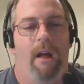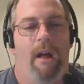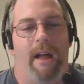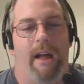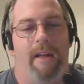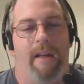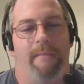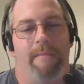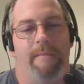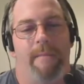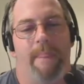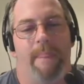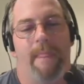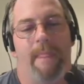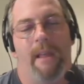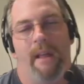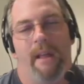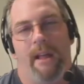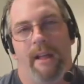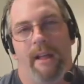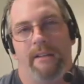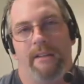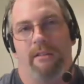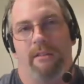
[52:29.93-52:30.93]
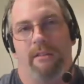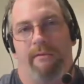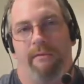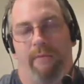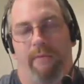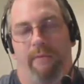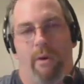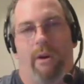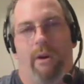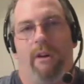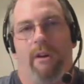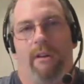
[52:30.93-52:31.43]
Okay, it's the
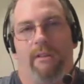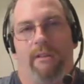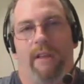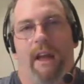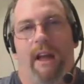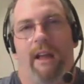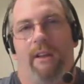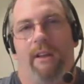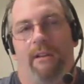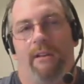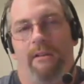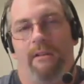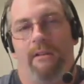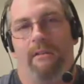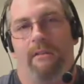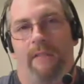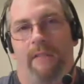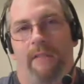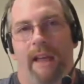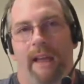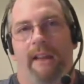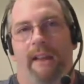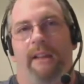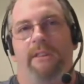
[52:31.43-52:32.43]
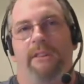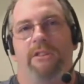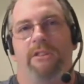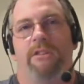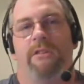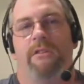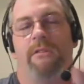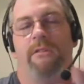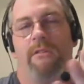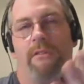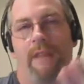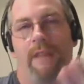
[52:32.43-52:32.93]
$400
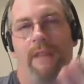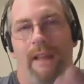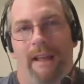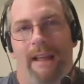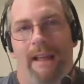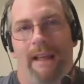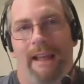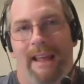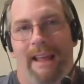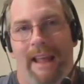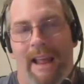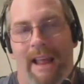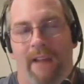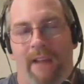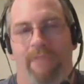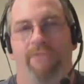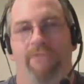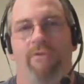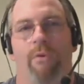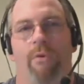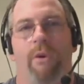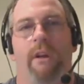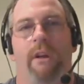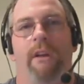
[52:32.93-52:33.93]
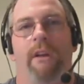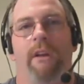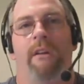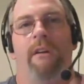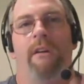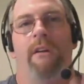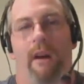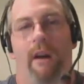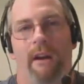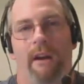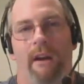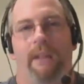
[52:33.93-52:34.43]
10-inch Android
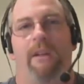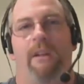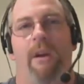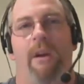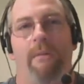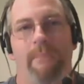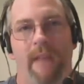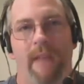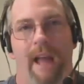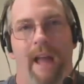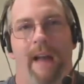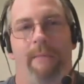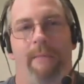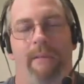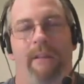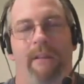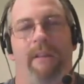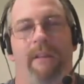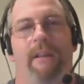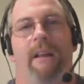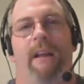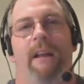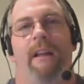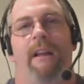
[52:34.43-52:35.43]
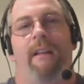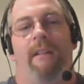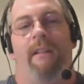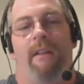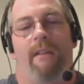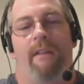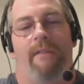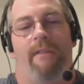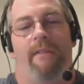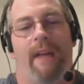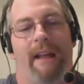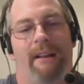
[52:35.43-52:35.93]
honeycomb tablet
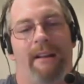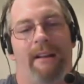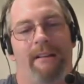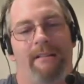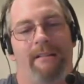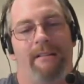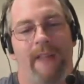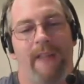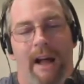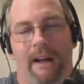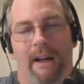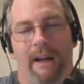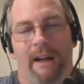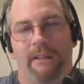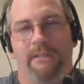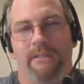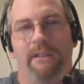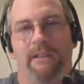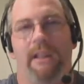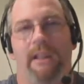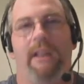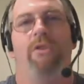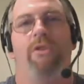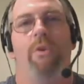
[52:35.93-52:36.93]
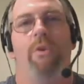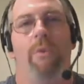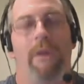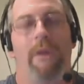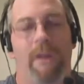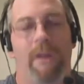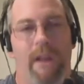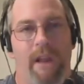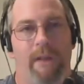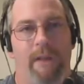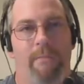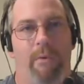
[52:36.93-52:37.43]
that docks into a
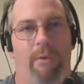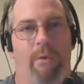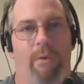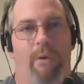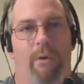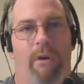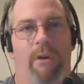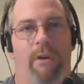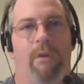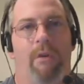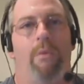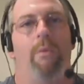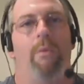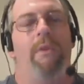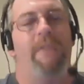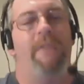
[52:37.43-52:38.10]
keyboard